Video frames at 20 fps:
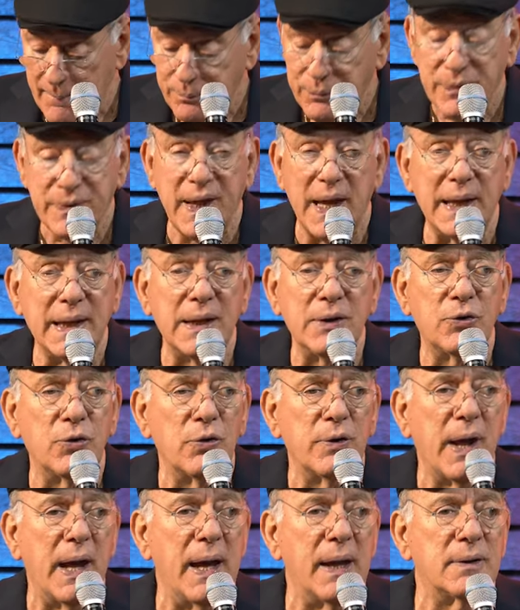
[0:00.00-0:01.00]
They can do
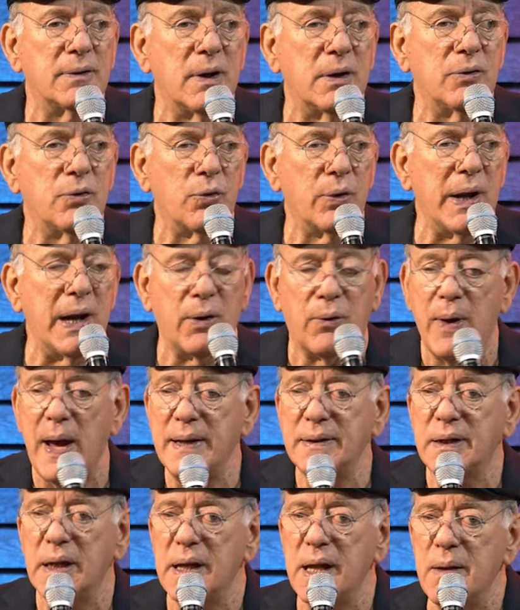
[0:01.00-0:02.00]
that and
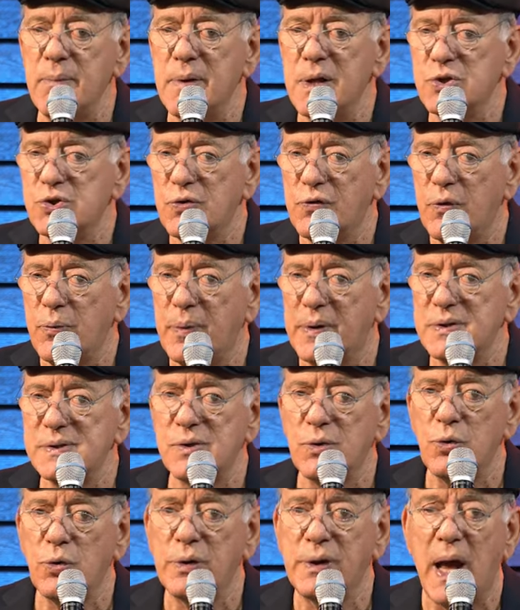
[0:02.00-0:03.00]
re-erect an image of a
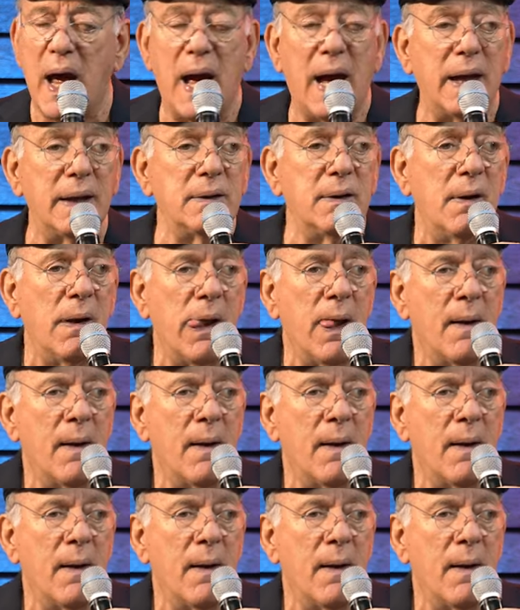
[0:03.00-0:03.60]
person who died,